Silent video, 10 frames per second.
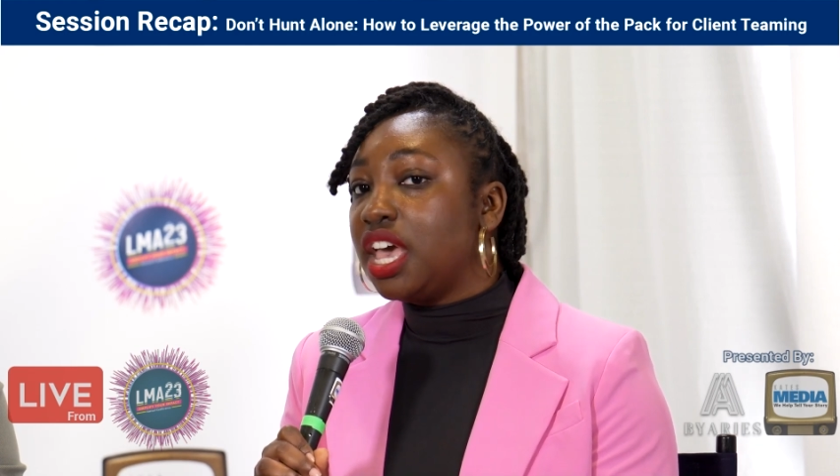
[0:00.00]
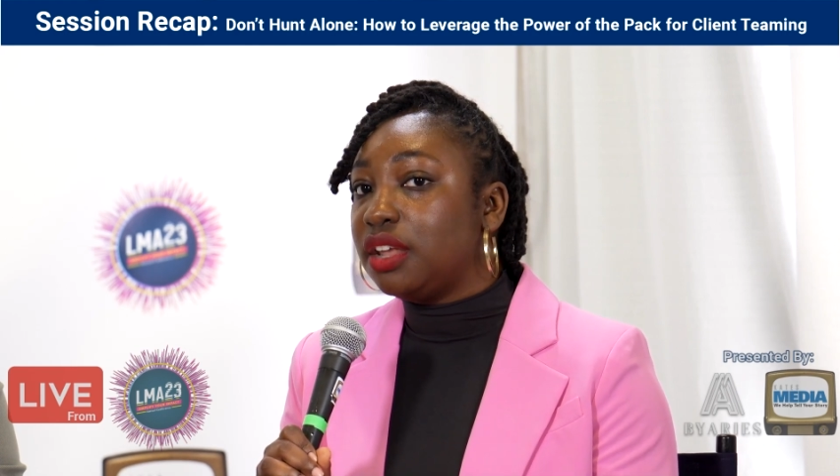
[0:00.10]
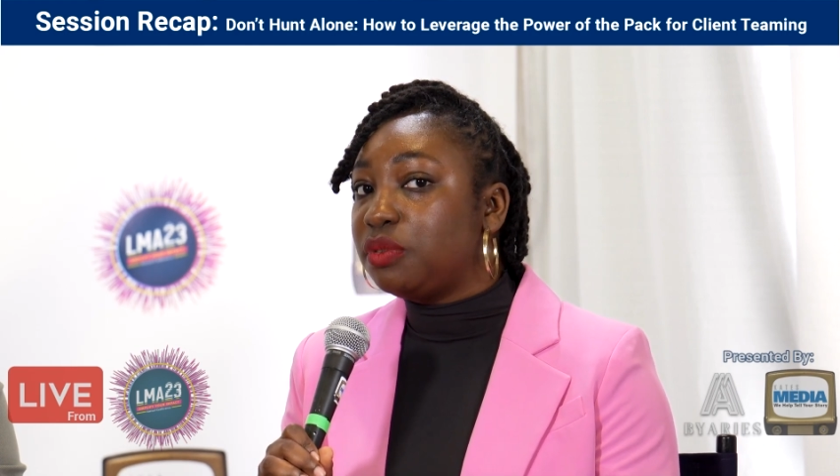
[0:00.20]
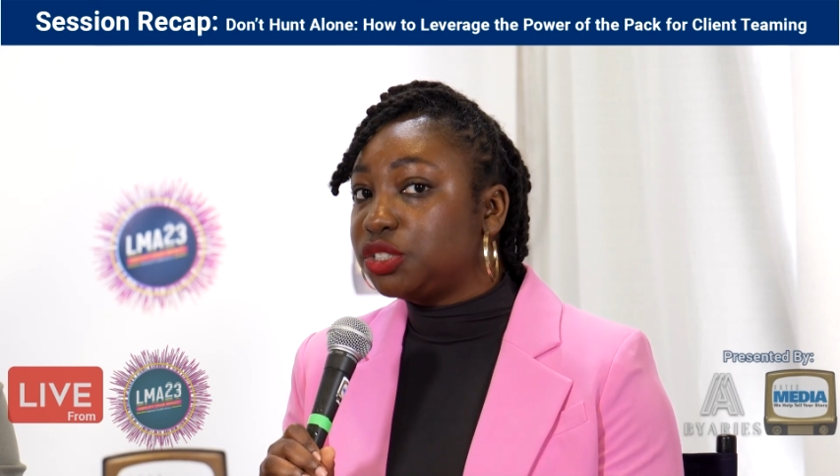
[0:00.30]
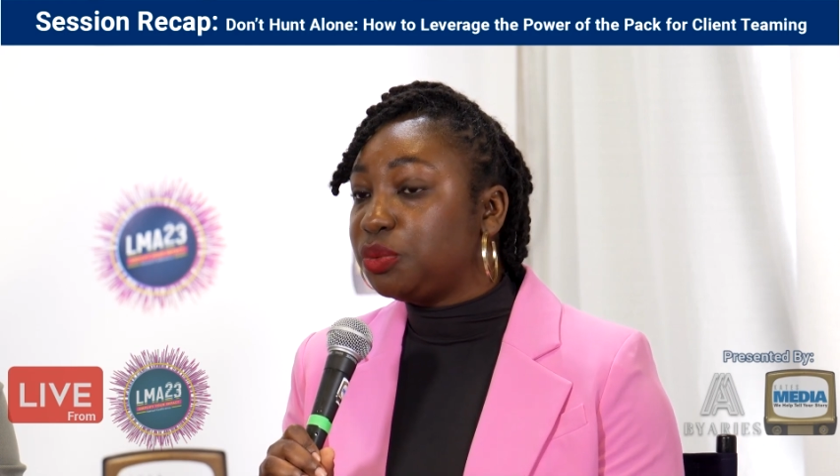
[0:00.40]

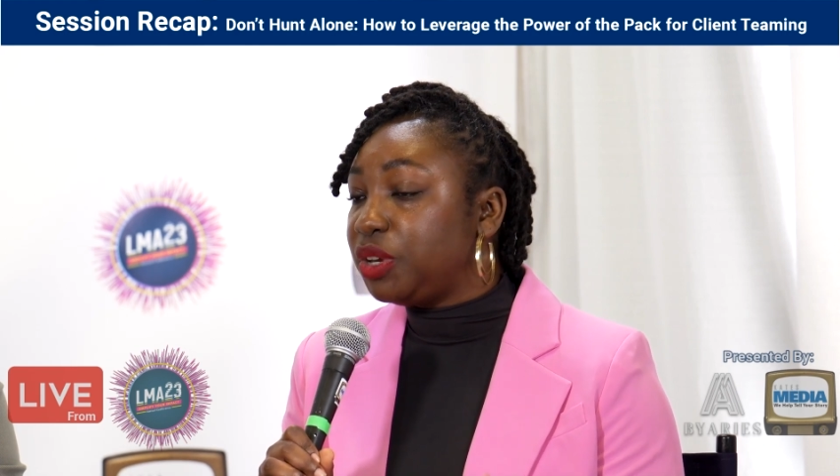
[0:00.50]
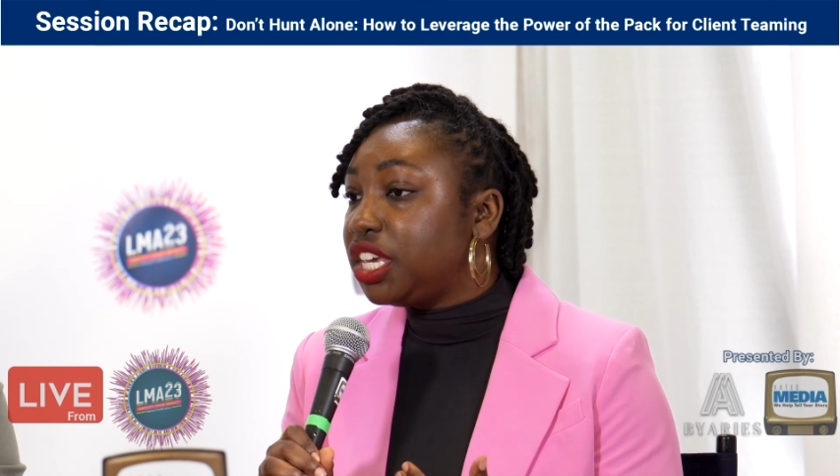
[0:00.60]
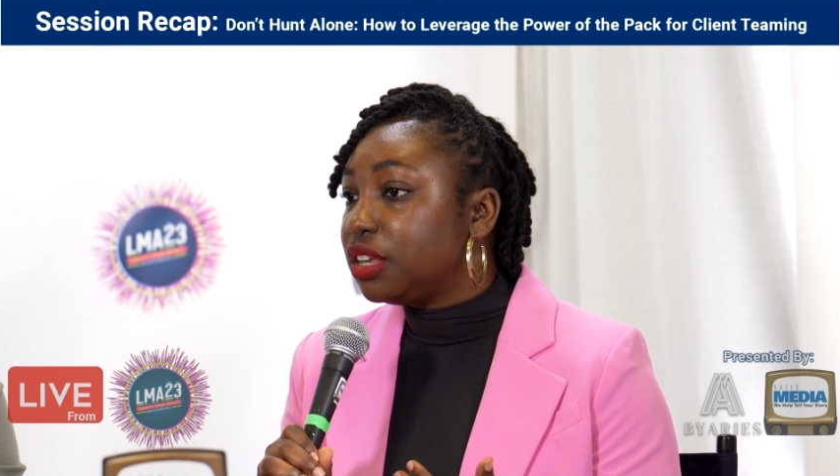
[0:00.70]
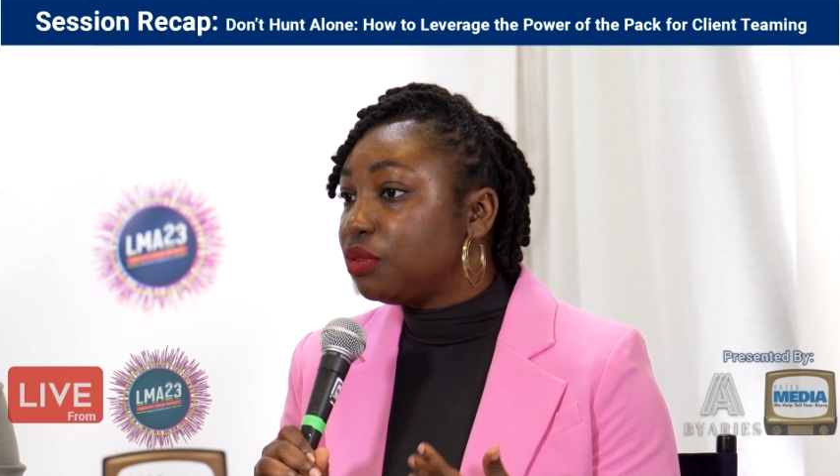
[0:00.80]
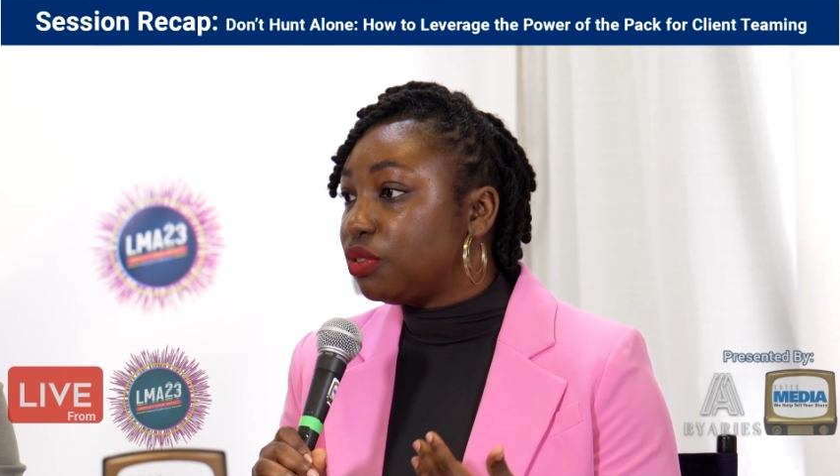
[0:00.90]
in which we
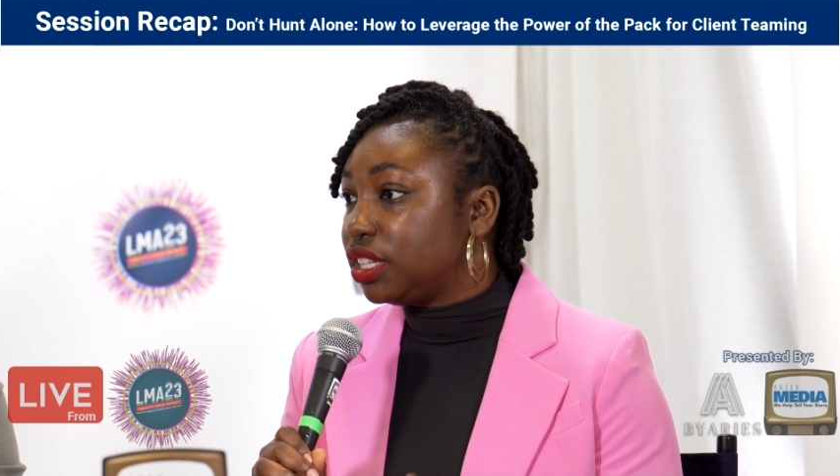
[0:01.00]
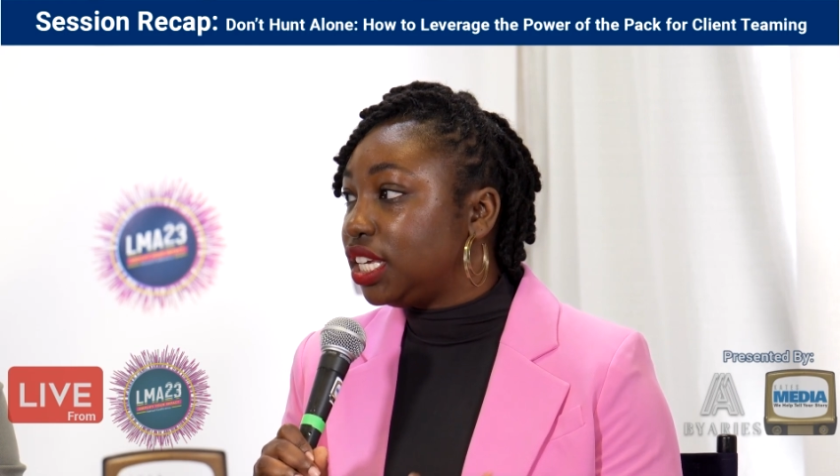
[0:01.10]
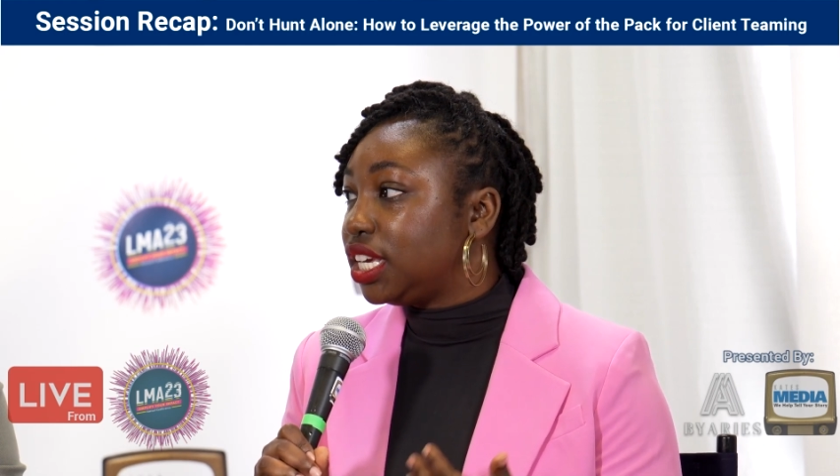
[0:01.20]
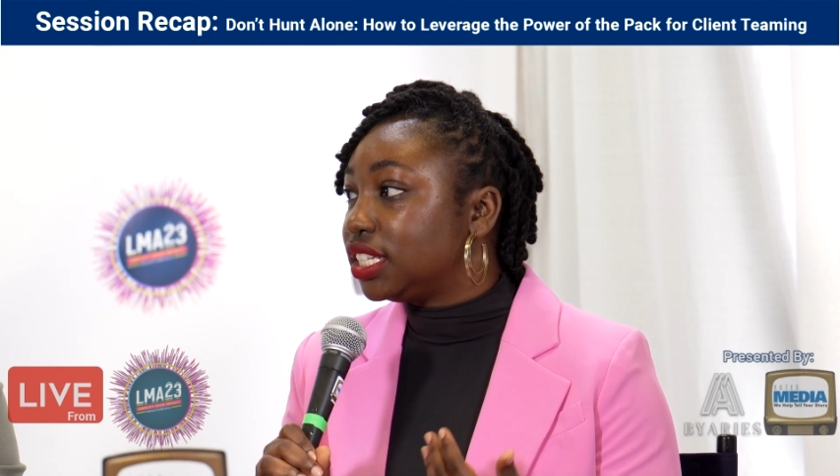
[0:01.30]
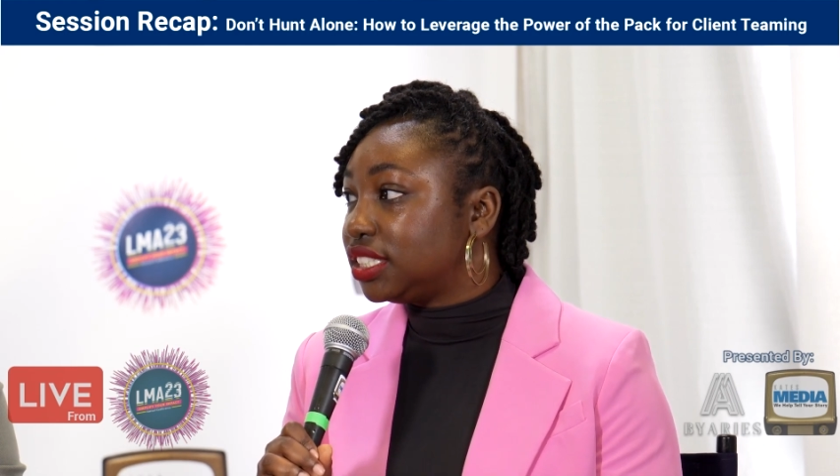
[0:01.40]
can
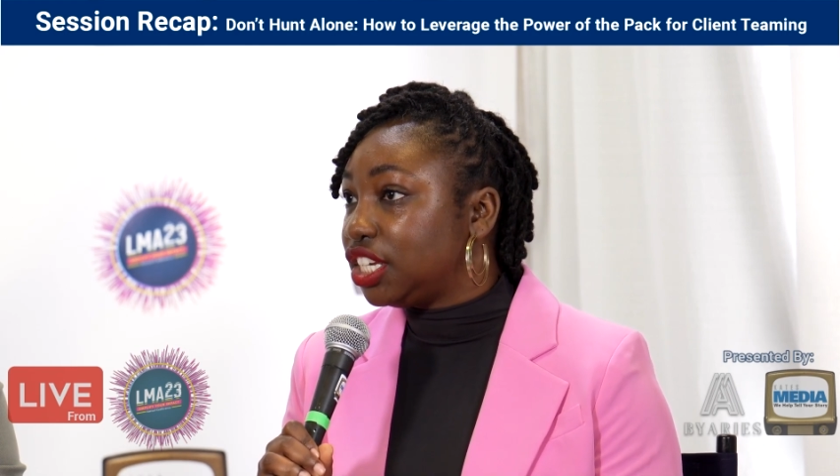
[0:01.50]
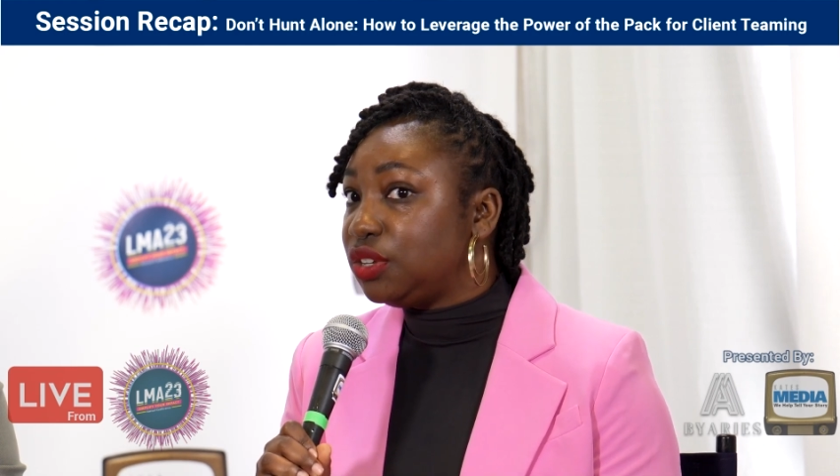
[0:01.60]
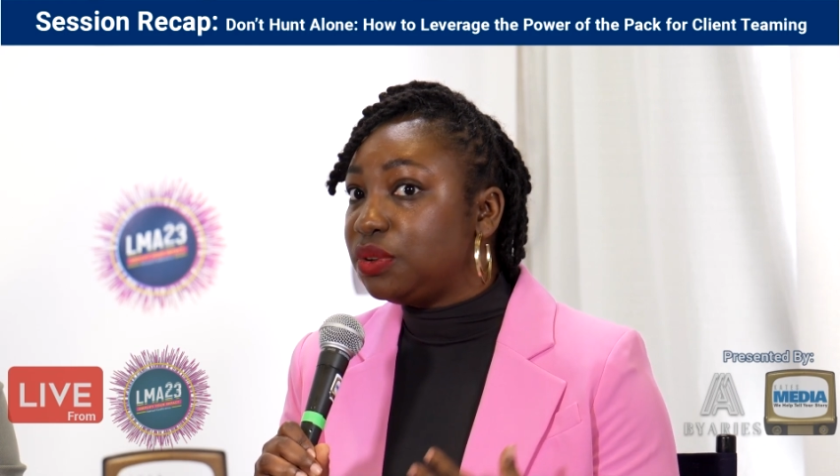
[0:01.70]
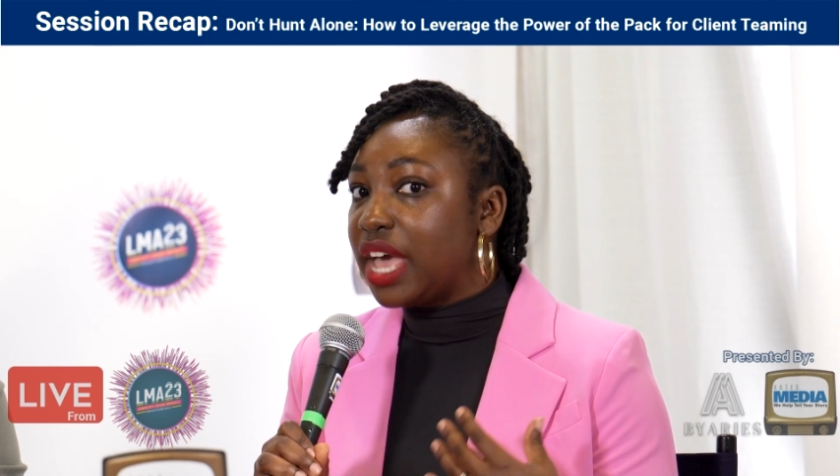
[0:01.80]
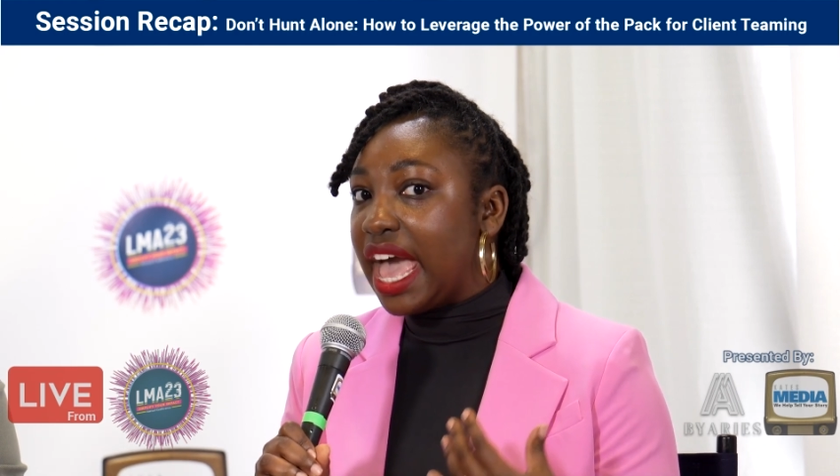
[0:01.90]
really
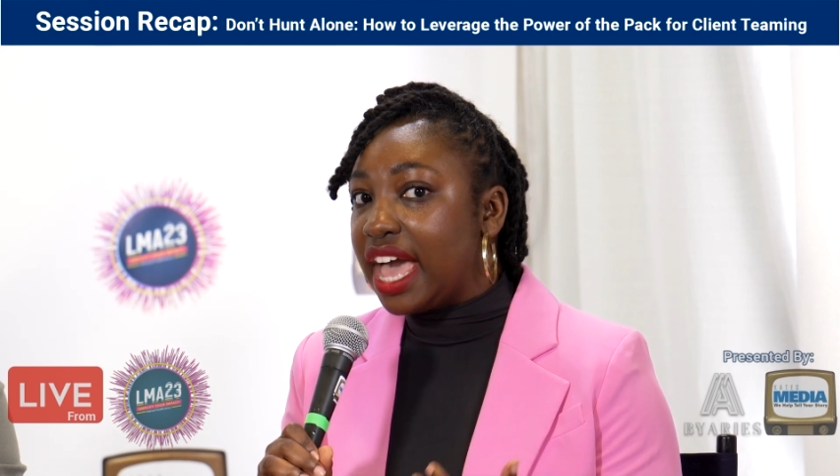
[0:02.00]
continue to